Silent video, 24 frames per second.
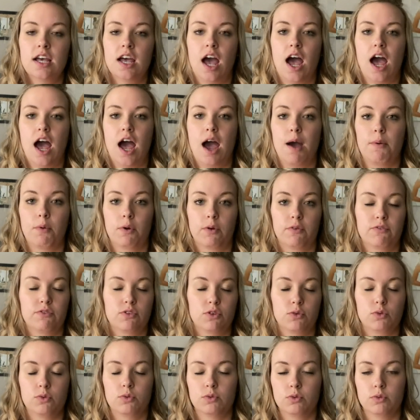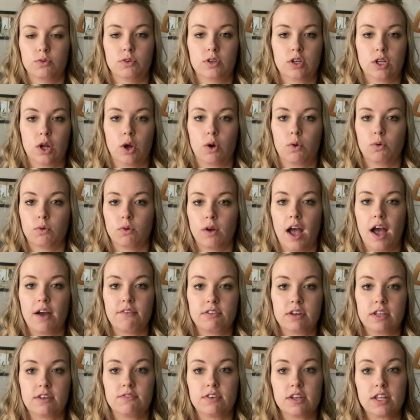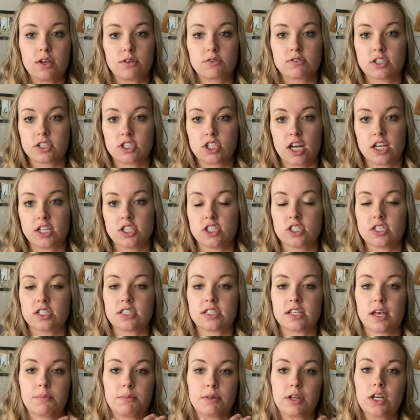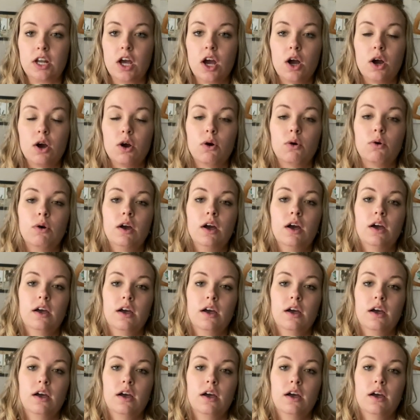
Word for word: um, or if you, you know, have any video suggestions, let me know.